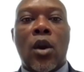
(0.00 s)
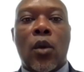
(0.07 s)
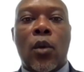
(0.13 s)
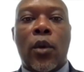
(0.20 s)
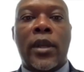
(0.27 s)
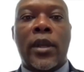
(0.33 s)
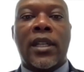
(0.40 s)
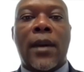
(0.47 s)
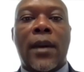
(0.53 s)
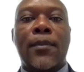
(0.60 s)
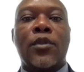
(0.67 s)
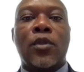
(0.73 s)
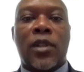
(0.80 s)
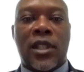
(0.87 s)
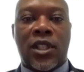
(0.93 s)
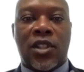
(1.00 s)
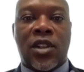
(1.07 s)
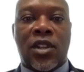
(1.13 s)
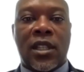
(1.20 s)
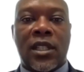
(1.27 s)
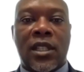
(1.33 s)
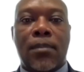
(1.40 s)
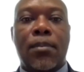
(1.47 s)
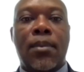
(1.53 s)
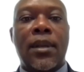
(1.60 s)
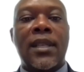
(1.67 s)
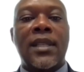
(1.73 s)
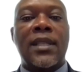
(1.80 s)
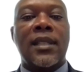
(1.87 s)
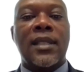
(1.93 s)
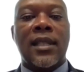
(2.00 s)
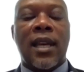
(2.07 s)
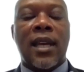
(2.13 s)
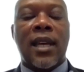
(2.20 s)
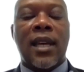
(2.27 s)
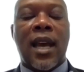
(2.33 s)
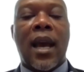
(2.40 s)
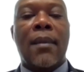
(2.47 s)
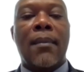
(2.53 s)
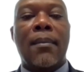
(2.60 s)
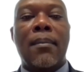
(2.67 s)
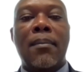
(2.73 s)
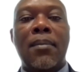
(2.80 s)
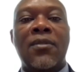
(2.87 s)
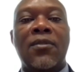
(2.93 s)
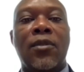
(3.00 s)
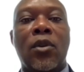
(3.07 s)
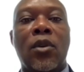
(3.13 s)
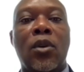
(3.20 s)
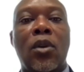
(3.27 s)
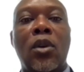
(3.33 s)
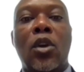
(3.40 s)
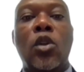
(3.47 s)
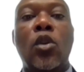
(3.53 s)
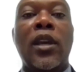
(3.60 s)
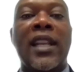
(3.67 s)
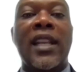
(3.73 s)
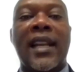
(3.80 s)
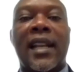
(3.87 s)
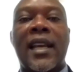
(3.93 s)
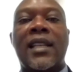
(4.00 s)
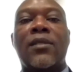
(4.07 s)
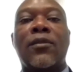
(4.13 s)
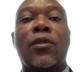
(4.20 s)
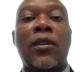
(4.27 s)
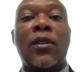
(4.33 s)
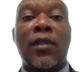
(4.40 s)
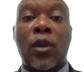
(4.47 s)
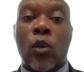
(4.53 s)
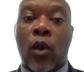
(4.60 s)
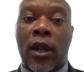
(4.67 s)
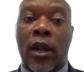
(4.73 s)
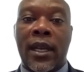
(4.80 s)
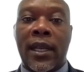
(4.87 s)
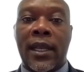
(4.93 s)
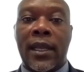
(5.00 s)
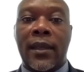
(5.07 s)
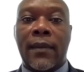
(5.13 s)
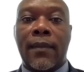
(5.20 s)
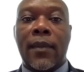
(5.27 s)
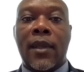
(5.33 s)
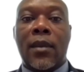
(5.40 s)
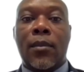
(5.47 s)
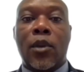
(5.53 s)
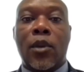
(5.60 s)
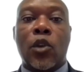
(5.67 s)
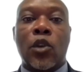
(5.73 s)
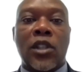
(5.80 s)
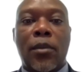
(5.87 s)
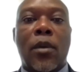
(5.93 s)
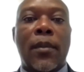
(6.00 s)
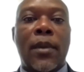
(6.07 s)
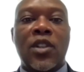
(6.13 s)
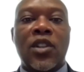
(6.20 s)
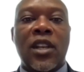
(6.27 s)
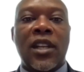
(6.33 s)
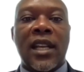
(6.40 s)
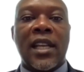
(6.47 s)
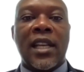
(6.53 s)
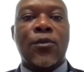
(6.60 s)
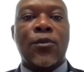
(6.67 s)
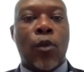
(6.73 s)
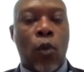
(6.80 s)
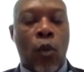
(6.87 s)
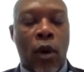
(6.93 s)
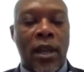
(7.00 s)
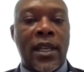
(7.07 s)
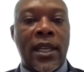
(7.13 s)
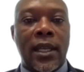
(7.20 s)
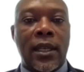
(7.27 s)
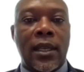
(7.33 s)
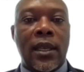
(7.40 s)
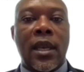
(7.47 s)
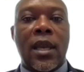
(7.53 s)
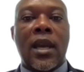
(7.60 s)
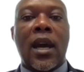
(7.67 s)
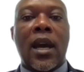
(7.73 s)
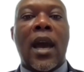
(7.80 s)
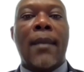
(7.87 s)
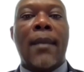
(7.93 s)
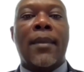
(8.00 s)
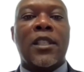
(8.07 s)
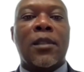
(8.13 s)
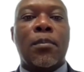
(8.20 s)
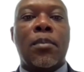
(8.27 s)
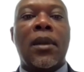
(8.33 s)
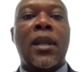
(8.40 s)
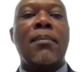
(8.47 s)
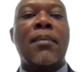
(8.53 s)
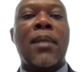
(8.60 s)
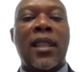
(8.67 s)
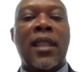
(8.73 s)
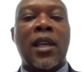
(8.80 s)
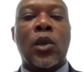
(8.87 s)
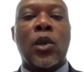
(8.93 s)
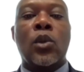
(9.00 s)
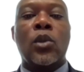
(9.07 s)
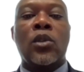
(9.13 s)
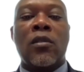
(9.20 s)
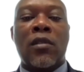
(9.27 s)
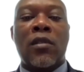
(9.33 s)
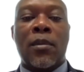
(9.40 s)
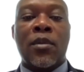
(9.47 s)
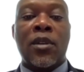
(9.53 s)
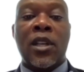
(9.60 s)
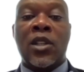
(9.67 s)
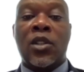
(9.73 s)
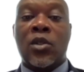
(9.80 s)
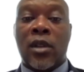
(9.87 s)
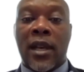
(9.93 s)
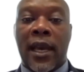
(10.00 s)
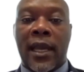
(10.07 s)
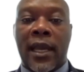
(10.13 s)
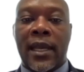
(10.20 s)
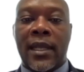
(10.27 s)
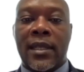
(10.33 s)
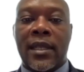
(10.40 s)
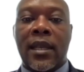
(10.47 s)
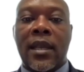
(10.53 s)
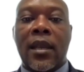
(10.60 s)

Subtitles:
When it comes to restructure, please come before you're in arrears for even one day. Because the moment you're in arrears for one day, I must play by the rules of the prudential guidelines.